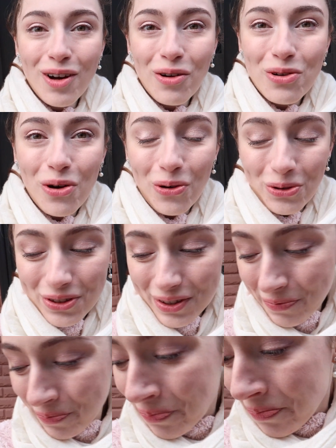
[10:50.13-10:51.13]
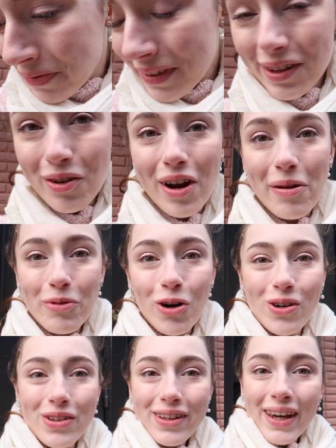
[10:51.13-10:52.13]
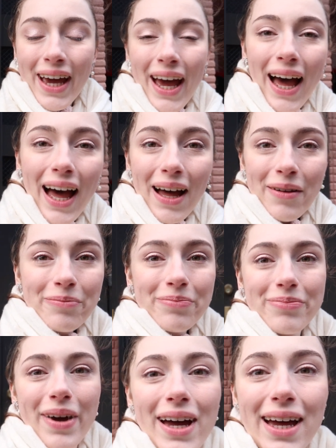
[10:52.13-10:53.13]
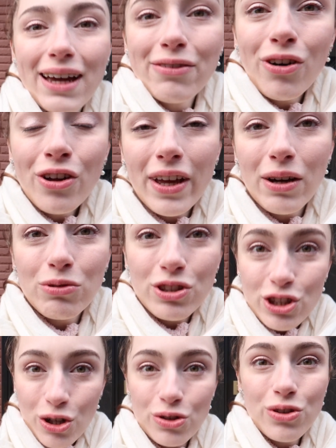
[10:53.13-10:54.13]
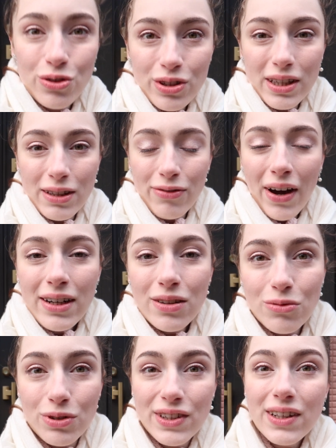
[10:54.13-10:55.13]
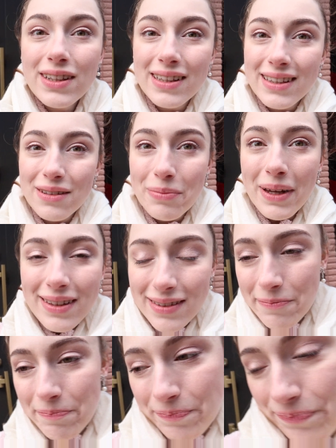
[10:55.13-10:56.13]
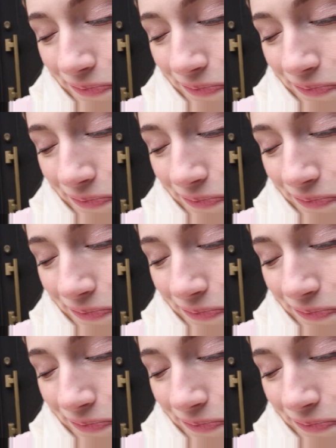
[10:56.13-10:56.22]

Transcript: But just saying here that I finished gardening and my hands really hurt because it was raining a little bit and damn cold, freezing